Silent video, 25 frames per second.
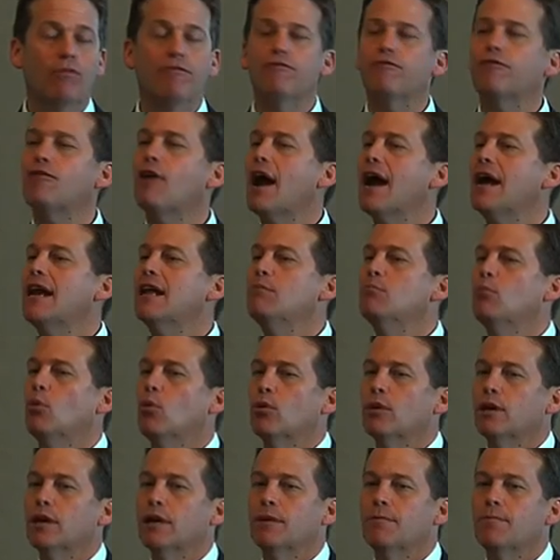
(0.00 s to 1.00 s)
Friday
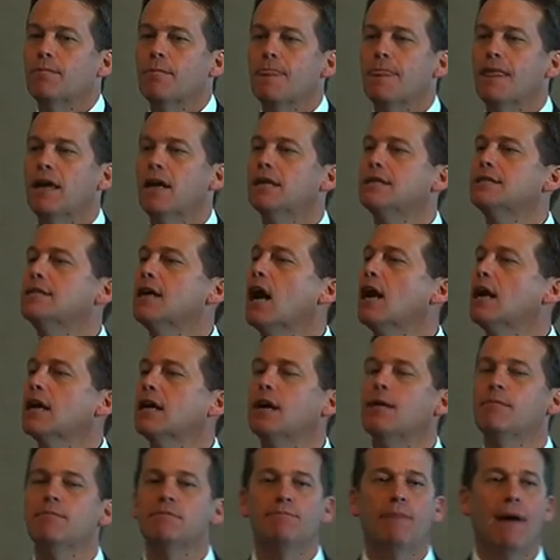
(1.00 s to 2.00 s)
morning, Donna
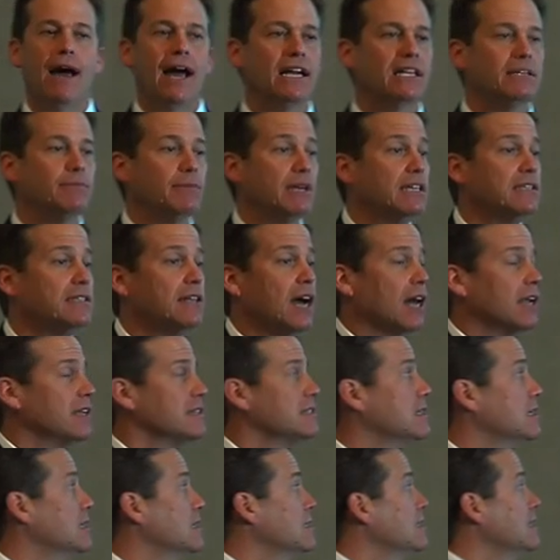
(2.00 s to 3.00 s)
comes back to me and Donna
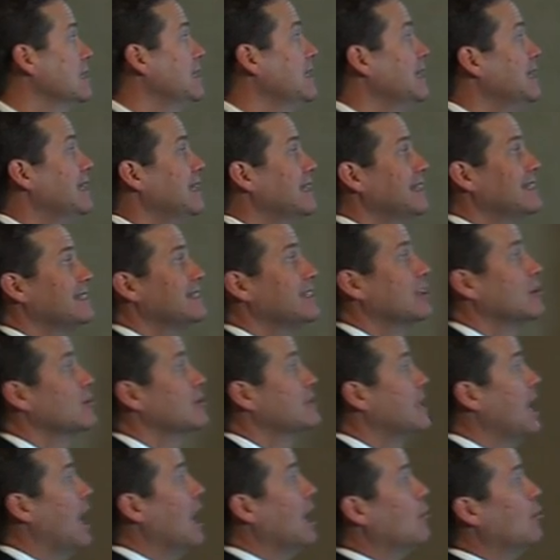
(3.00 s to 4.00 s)
says, she
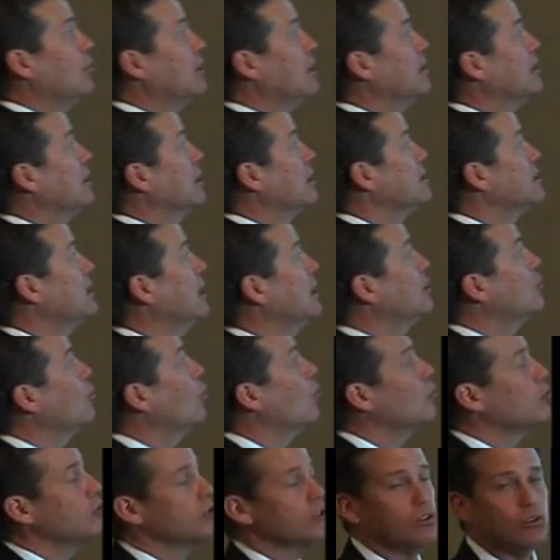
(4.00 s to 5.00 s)
goes, "Doc, what do you think? Send it to
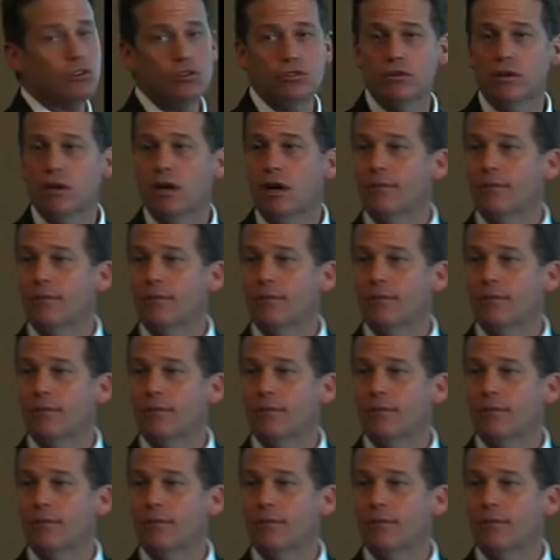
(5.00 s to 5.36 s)
oral surgery?"